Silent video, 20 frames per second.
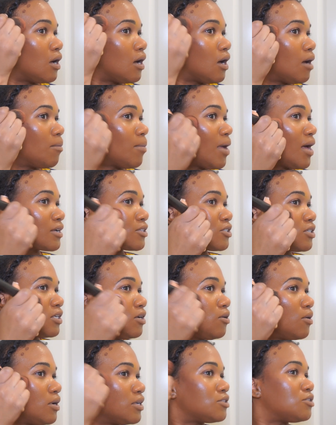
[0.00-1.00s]
I'm actually
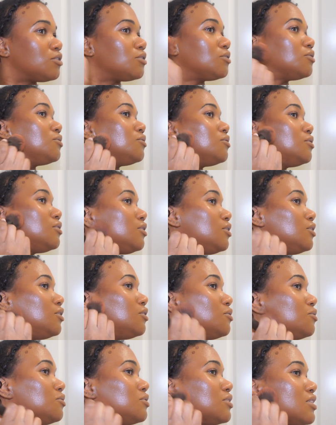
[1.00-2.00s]
going to
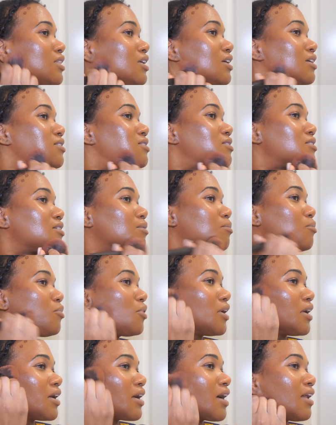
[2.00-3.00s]
use this and
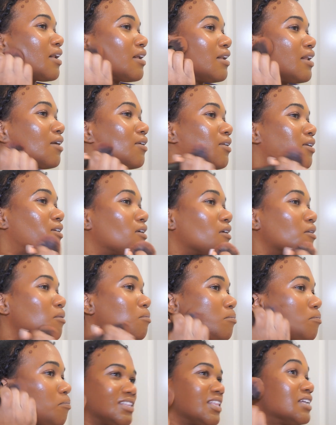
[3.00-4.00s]
bring it kind of down
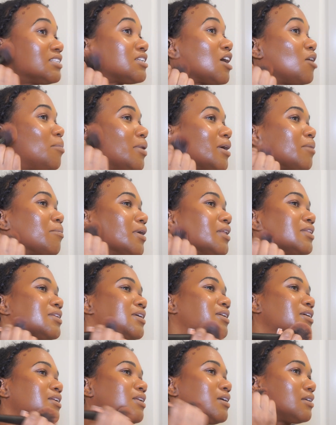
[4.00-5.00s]
here. That's how
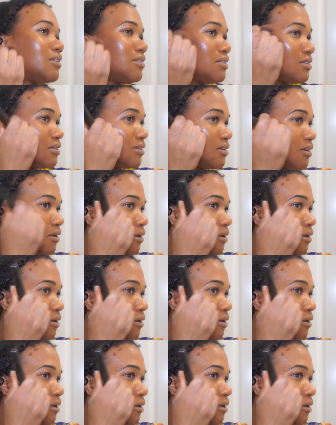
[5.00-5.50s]
pigmented it is.